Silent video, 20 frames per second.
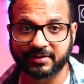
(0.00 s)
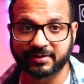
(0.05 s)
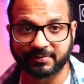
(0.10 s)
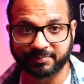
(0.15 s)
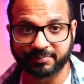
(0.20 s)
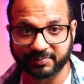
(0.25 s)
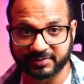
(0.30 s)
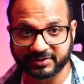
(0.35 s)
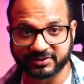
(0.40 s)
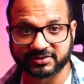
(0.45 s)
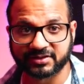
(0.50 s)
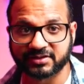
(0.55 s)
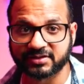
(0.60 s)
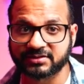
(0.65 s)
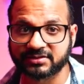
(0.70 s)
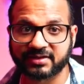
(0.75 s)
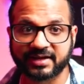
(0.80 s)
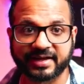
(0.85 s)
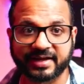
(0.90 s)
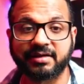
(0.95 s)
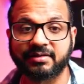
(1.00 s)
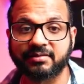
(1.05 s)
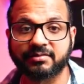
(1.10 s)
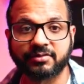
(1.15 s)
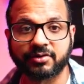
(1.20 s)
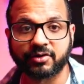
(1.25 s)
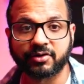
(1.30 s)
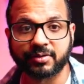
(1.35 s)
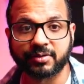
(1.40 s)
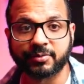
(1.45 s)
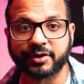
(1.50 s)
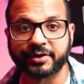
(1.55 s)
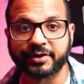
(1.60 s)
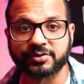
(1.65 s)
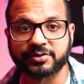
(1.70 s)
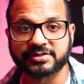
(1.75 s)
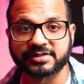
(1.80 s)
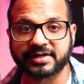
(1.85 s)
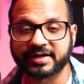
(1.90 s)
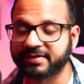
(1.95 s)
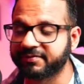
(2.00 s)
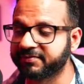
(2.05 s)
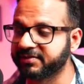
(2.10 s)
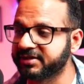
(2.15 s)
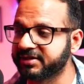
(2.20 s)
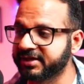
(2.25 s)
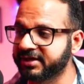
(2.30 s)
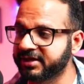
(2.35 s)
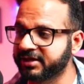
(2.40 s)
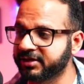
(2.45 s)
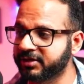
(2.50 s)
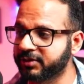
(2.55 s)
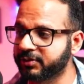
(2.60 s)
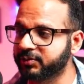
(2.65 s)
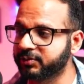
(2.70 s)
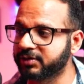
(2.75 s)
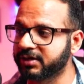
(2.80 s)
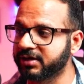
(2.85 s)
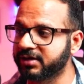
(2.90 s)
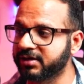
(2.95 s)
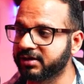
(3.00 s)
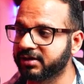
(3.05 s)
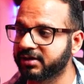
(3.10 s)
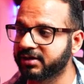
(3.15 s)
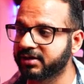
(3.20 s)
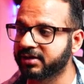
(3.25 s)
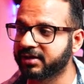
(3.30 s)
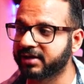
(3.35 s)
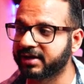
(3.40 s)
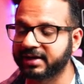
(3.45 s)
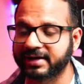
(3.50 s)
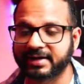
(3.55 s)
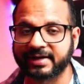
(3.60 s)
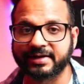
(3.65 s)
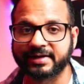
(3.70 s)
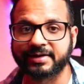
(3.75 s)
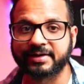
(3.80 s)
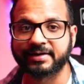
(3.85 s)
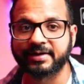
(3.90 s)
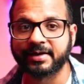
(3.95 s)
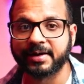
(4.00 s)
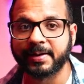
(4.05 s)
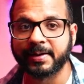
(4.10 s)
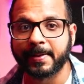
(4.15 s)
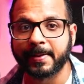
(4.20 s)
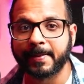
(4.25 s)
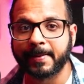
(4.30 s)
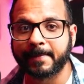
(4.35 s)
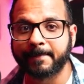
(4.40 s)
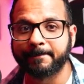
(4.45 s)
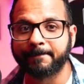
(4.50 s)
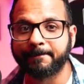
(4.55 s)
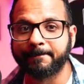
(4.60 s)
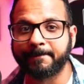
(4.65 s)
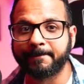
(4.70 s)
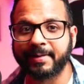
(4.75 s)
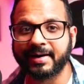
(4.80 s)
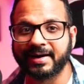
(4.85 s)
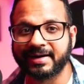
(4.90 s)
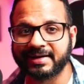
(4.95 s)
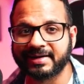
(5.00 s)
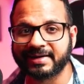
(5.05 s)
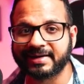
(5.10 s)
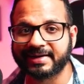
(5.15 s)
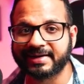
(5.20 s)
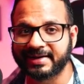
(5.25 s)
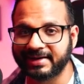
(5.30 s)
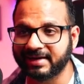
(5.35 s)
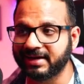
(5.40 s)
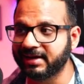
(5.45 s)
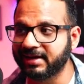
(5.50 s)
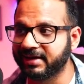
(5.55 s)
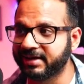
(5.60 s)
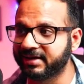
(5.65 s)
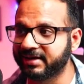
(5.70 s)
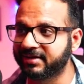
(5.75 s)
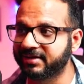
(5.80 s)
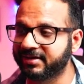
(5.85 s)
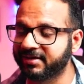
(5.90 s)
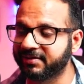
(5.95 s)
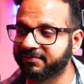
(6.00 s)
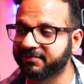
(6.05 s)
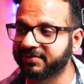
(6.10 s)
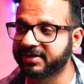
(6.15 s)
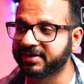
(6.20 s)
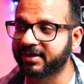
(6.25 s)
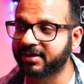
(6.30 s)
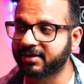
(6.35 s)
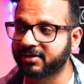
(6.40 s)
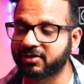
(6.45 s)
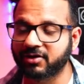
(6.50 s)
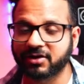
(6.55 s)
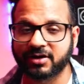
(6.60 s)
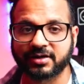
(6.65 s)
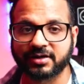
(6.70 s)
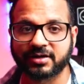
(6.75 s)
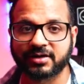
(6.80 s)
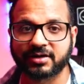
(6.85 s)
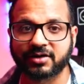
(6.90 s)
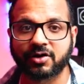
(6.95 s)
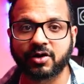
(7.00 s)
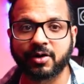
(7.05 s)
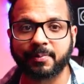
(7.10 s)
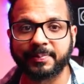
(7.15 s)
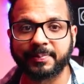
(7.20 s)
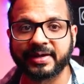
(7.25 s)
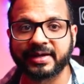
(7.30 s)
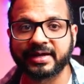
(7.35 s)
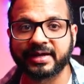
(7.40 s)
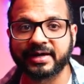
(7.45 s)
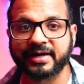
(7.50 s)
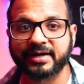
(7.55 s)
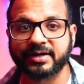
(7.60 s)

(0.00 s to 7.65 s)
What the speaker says: results like node modules and everything to the container. But Till here, we are not copying it